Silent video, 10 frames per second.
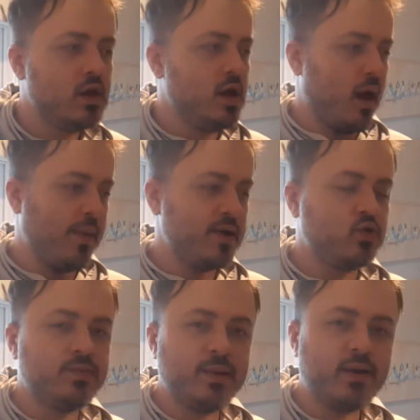and they'd all
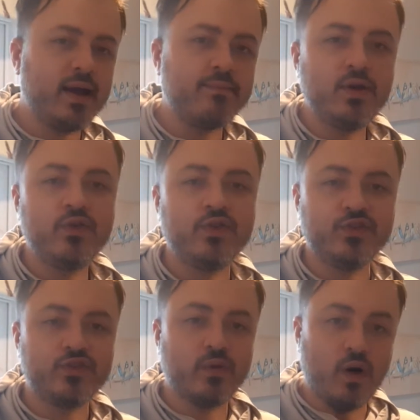be playing
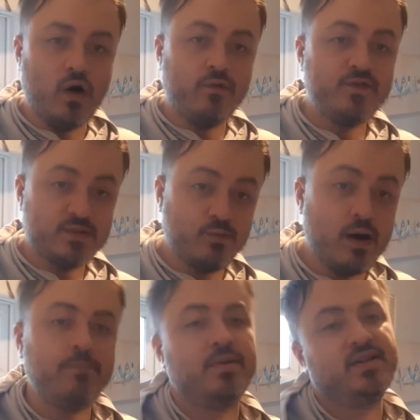mutants of this
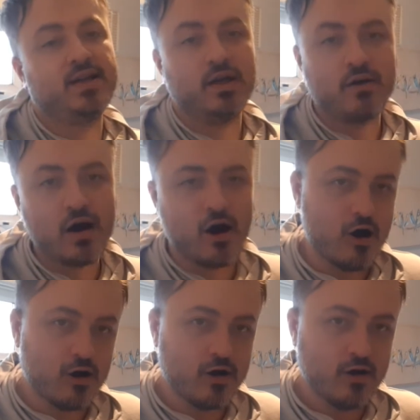one particular
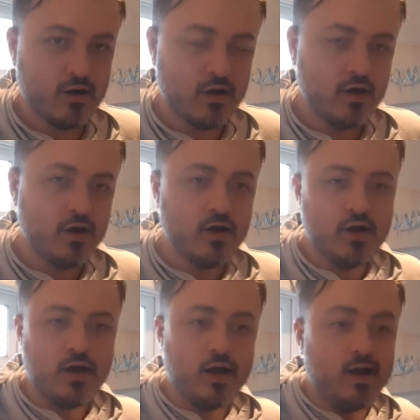arc.
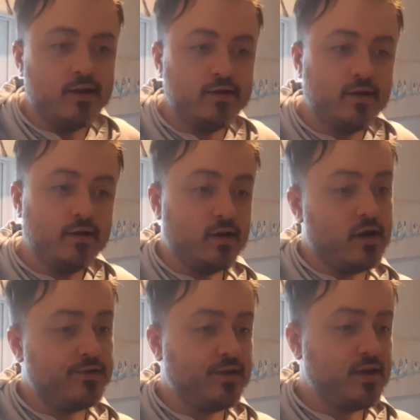And
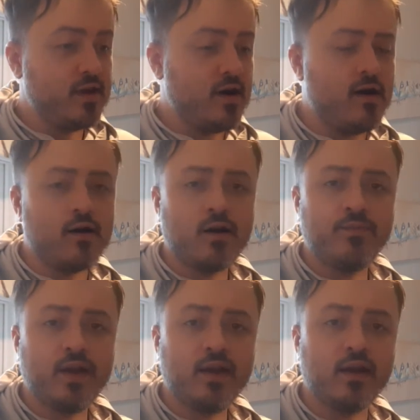the arc I'm
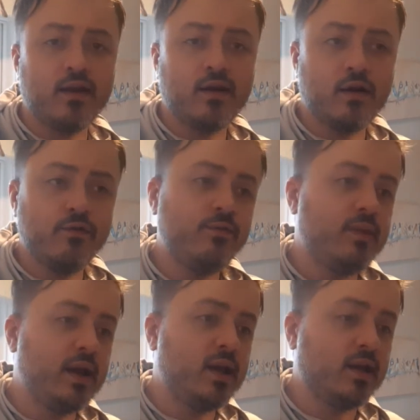thinking of
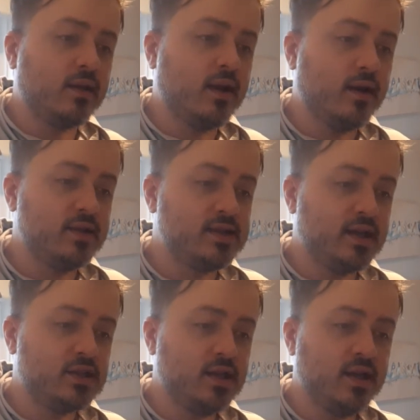making there is
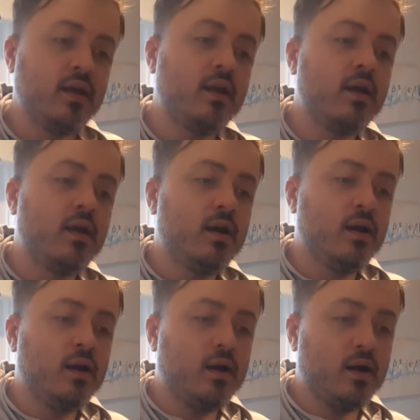actually
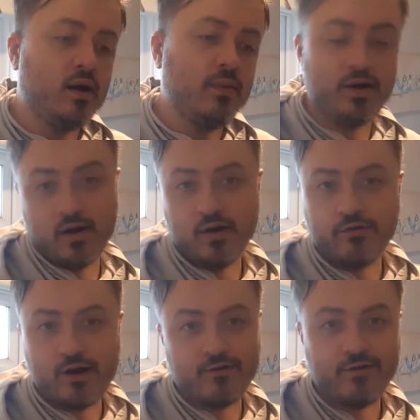an Isle of
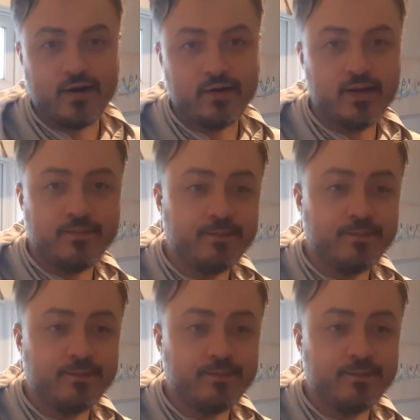Wight ferry.